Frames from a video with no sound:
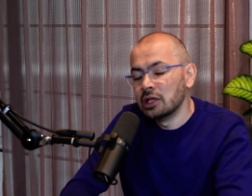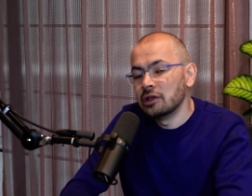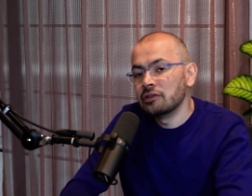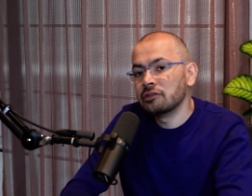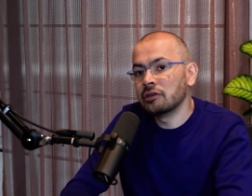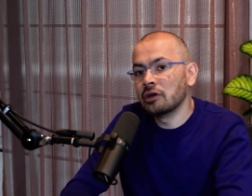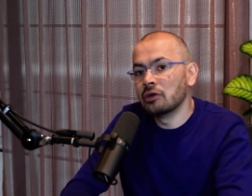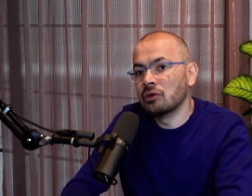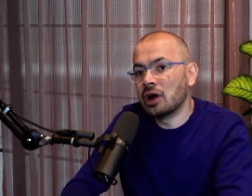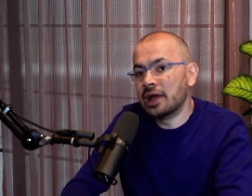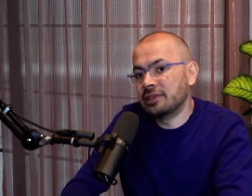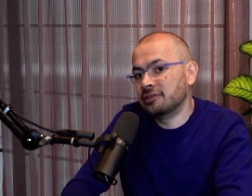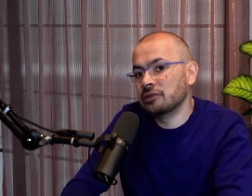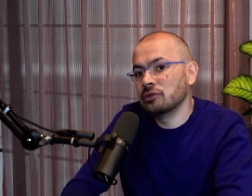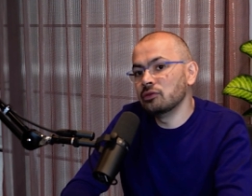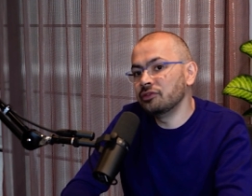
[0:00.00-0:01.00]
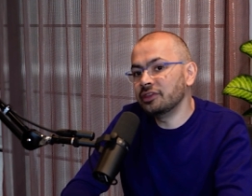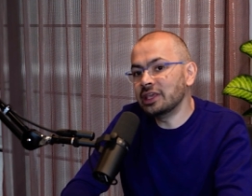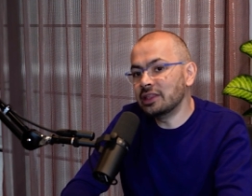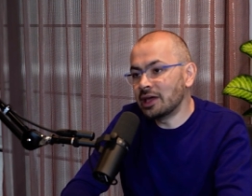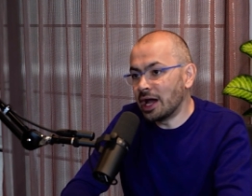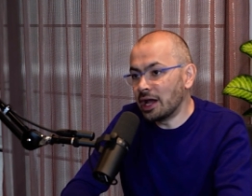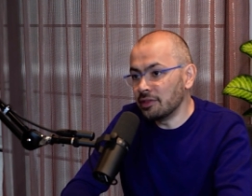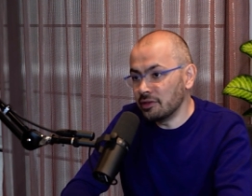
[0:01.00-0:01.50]
So I still
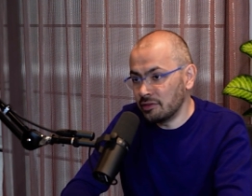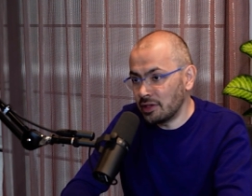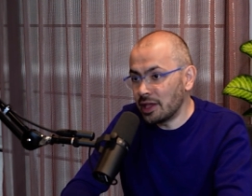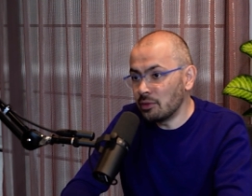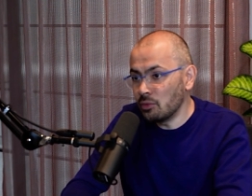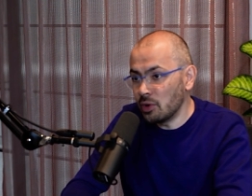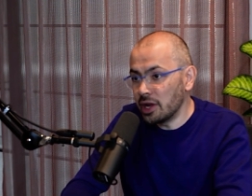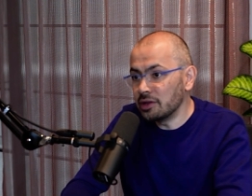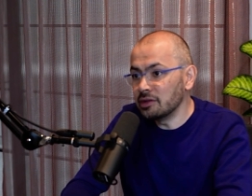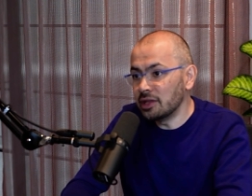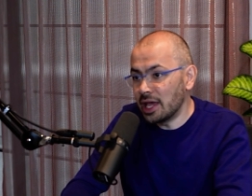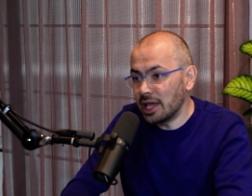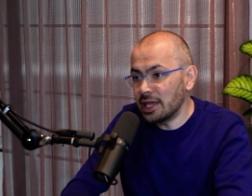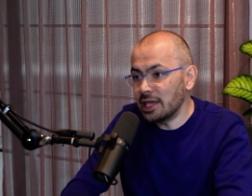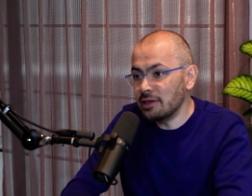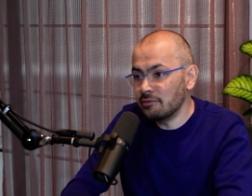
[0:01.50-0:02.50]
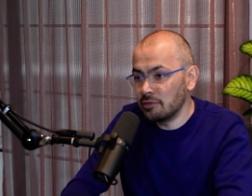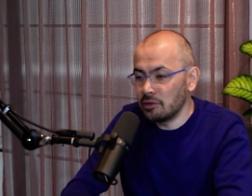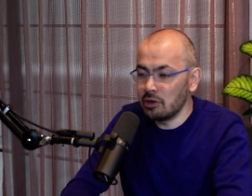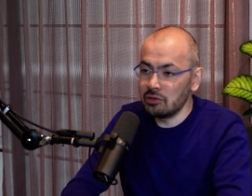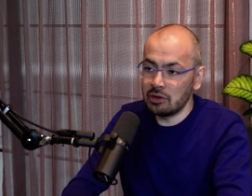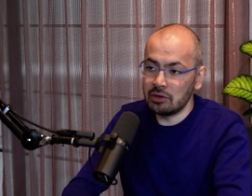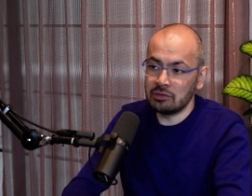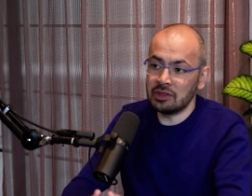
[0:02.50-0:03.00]
see that in the same way today, even
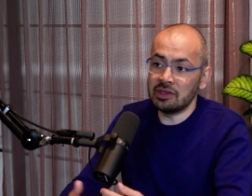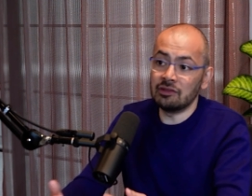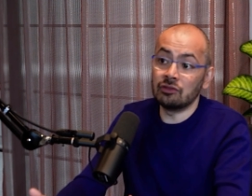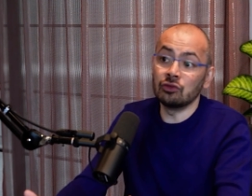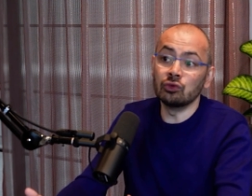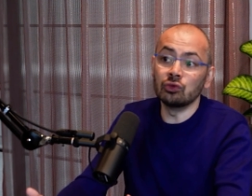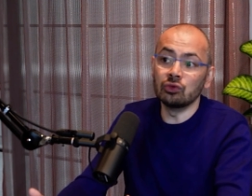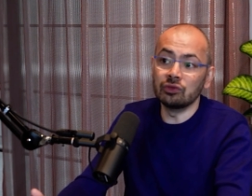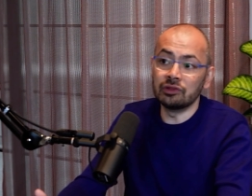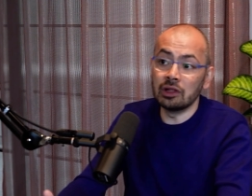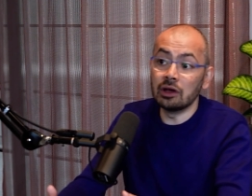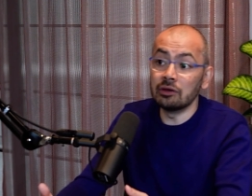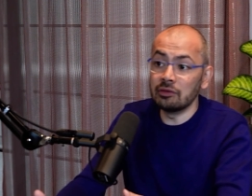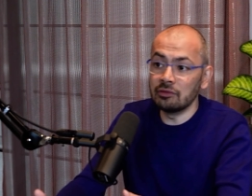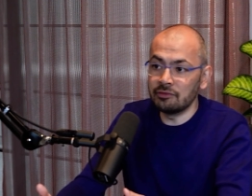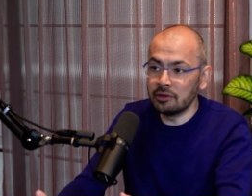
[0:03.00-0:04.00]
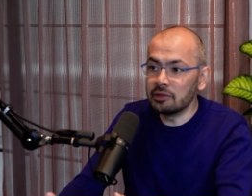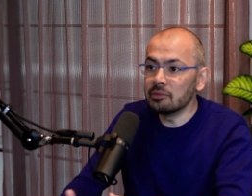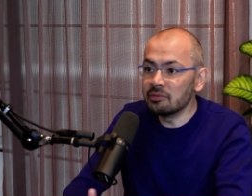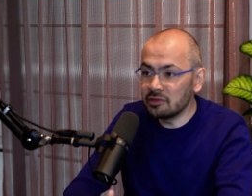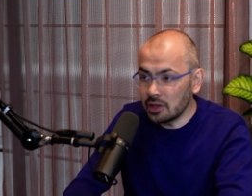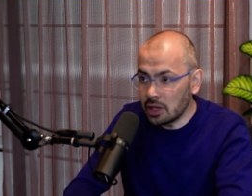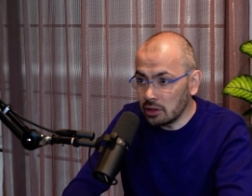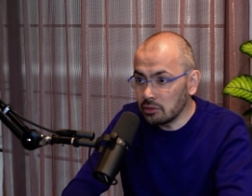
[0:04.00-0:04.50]
though the, these tools learn for
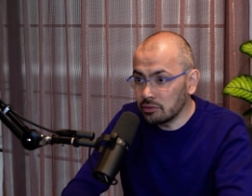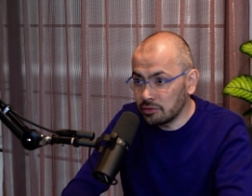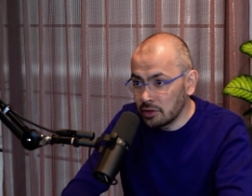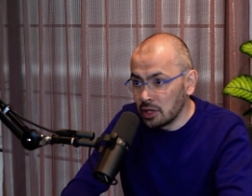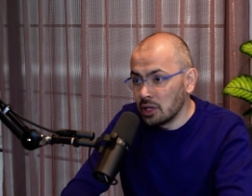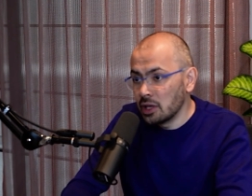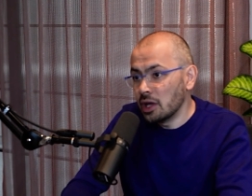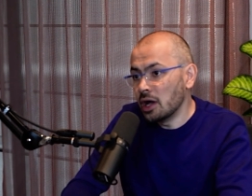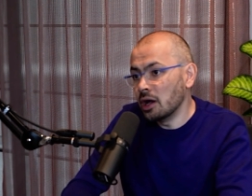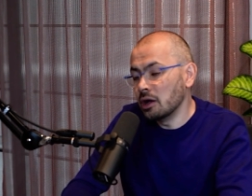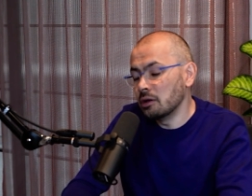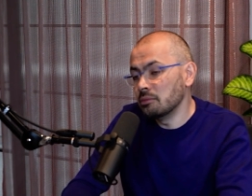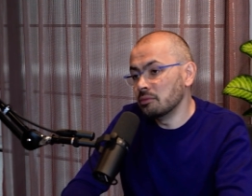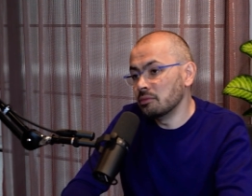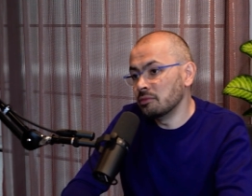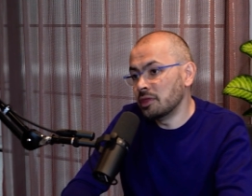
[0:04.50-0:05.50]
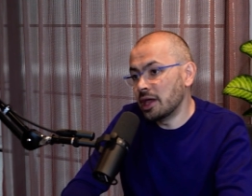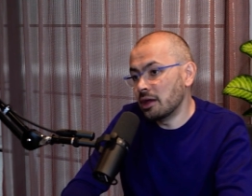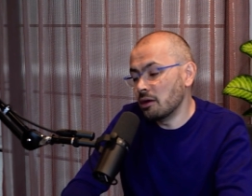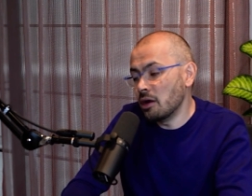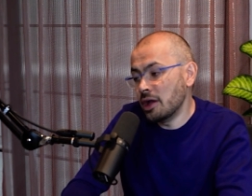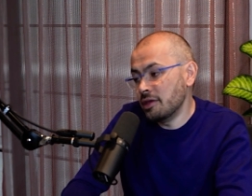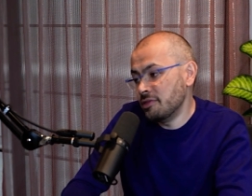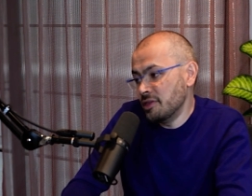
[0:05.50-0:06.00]
themselves. Um, they,
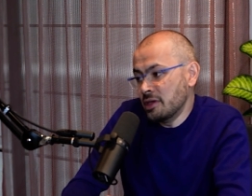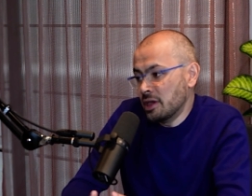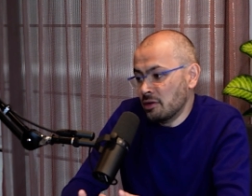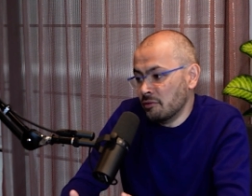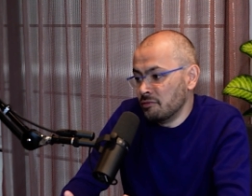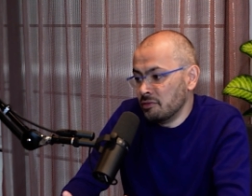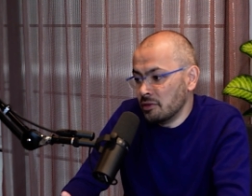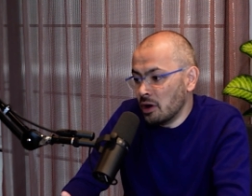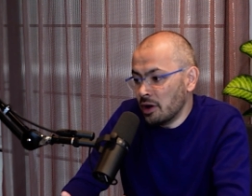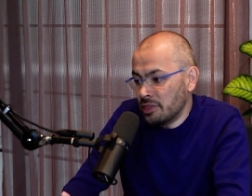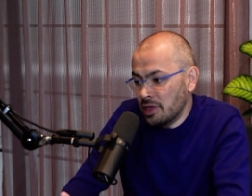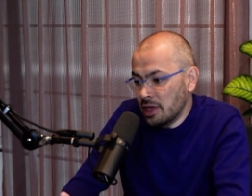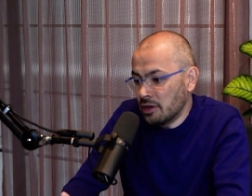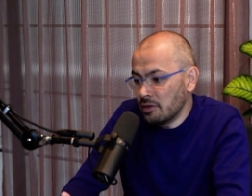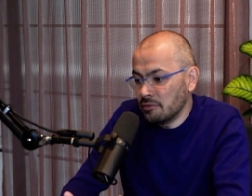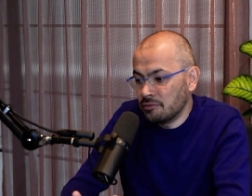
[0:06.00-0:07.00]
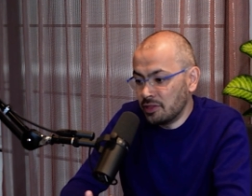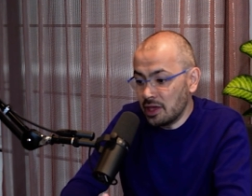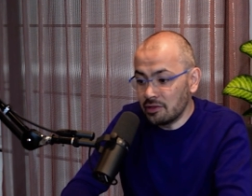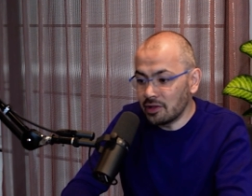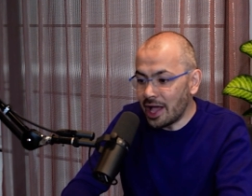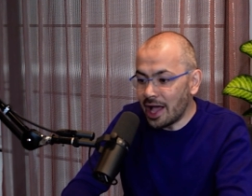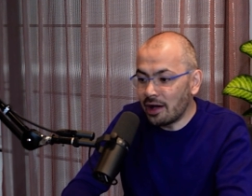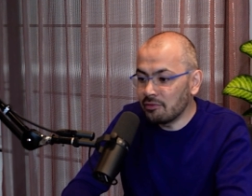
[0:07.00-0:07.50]
I think of I think of
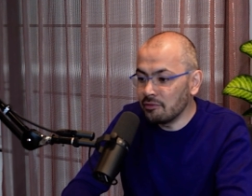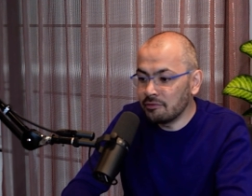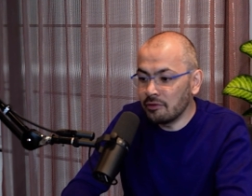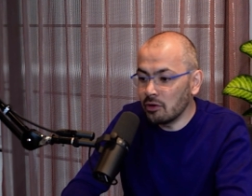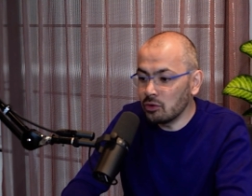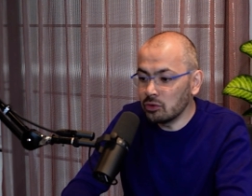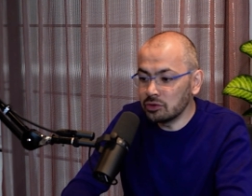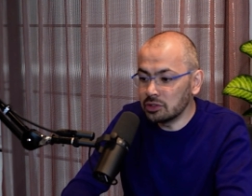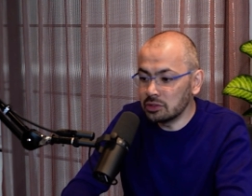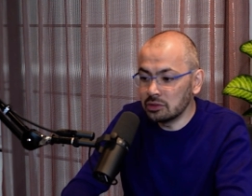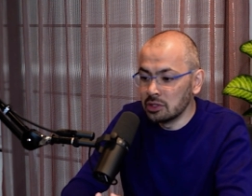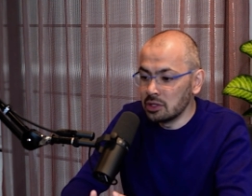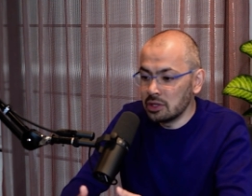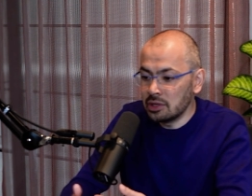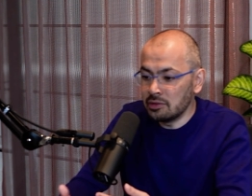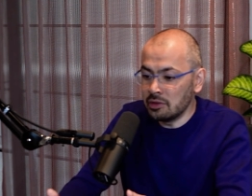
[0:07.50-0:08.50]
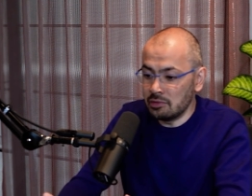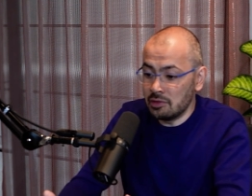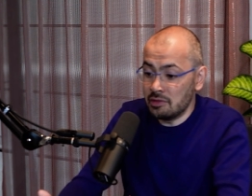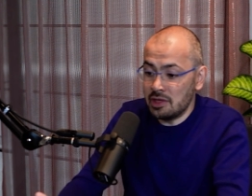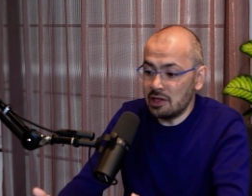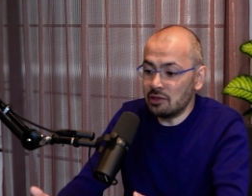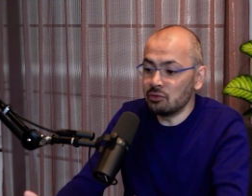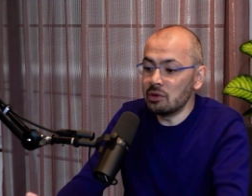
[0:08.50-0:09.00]
things like AlphaFold and the, the things